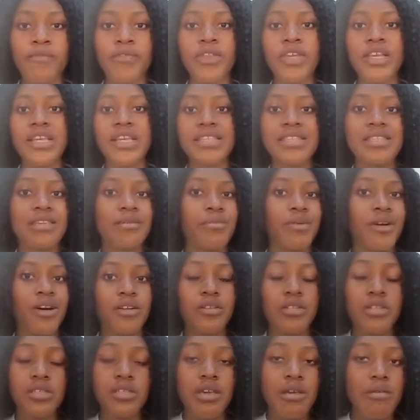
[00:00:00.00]
things
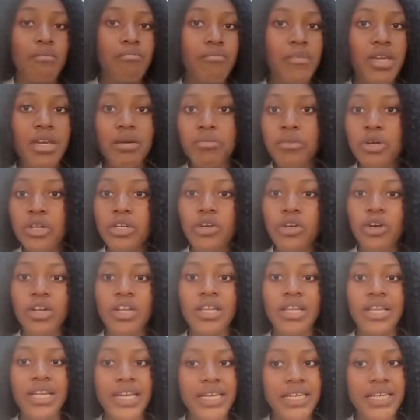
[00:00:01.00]
about make money
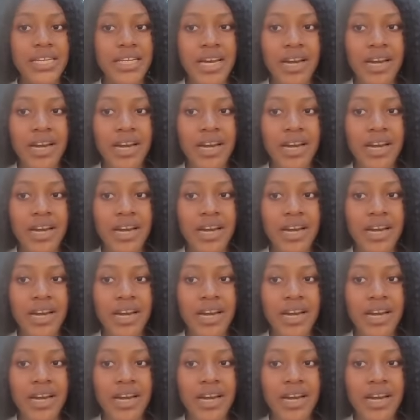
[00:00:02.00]
online,